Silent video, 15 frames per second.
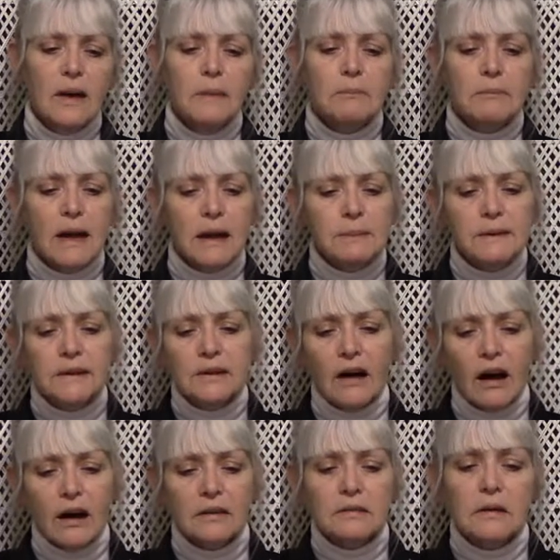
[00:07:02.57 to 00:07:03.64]
Maybe
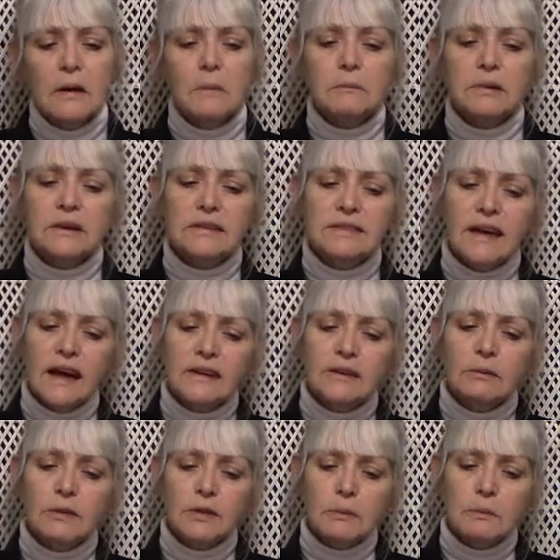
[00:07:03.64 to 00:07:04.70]
not, but he's handy
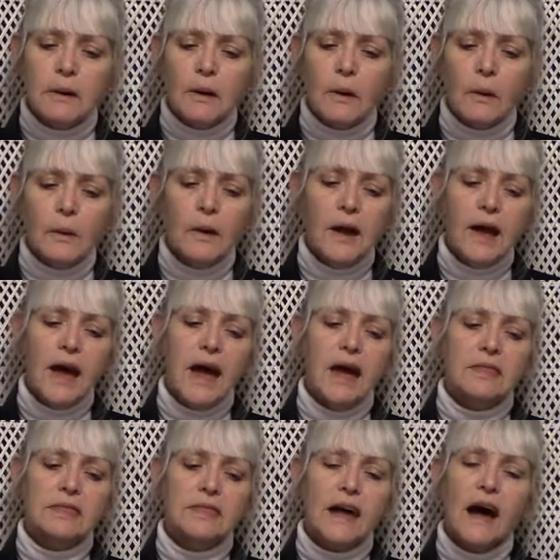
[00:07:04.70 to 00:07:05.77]
with a bow,
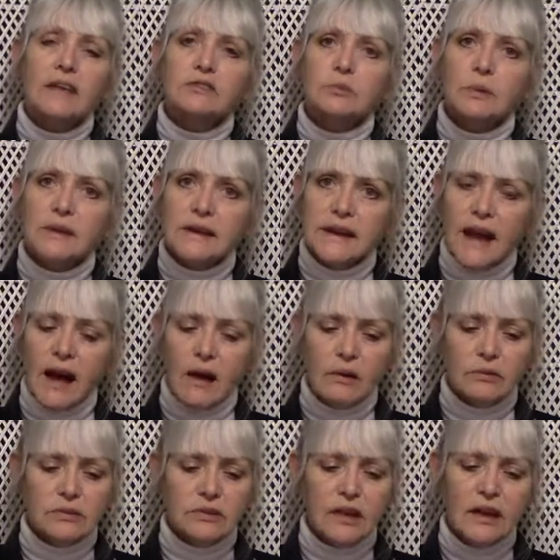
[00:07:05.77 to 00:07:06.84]
and that's what
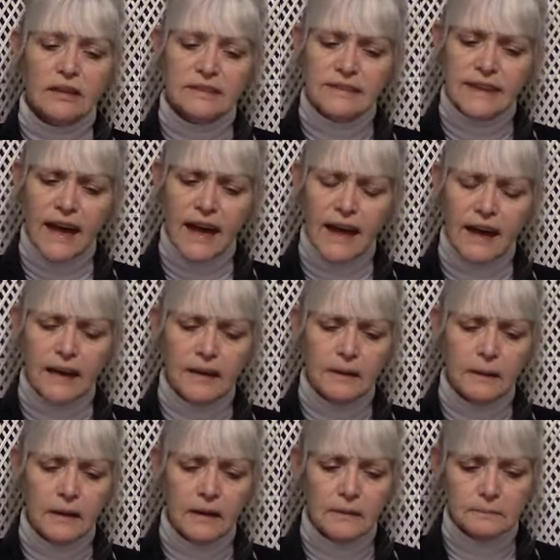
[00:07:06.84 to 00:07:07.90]
counts. Say!
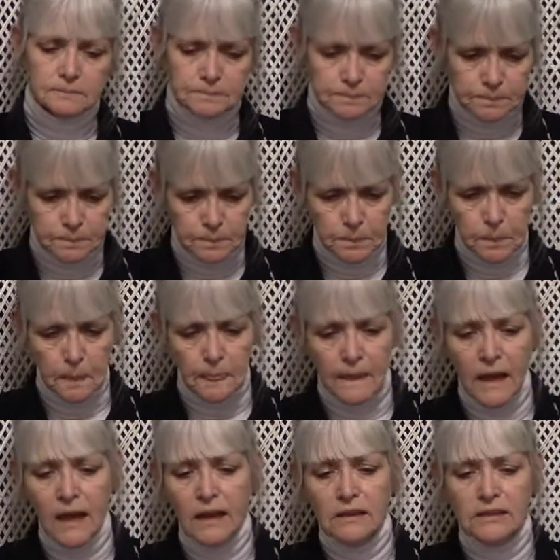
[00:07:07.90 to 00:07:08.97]

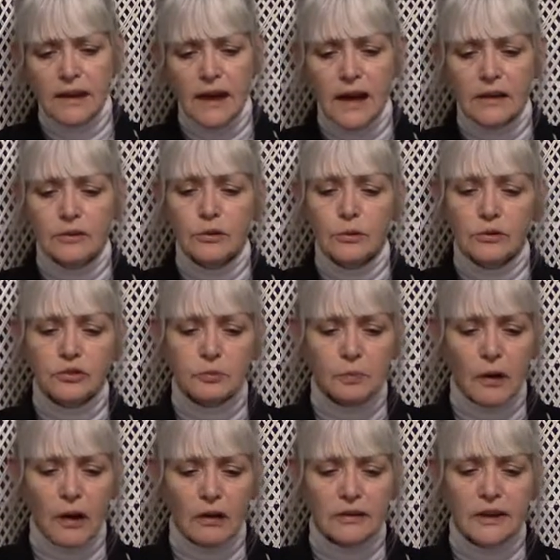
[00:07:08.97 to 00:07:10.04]
Dan, who was
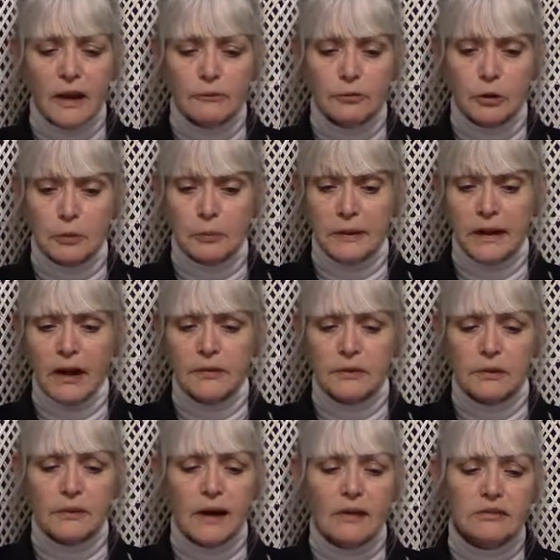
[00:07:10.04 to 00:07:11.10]
sprawled comfortably on the
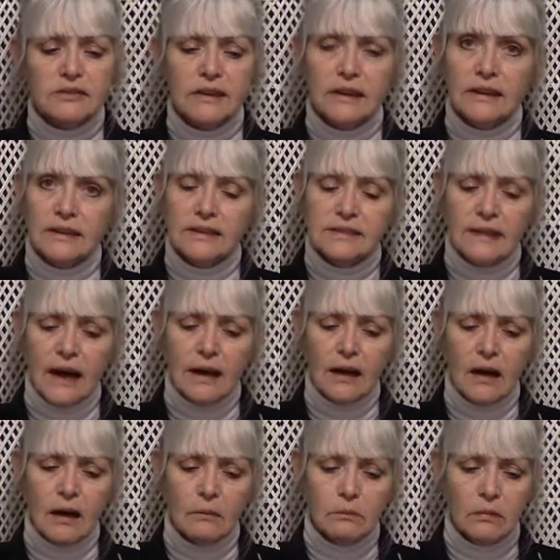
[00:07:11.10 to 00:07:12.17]
ground, suddenly sat
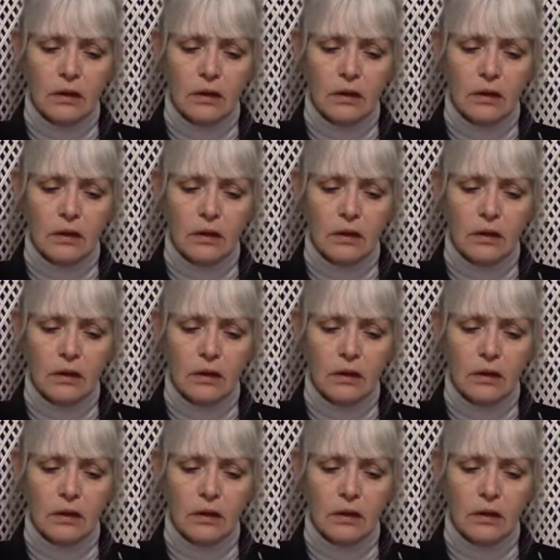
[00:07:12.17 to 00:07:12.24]
up.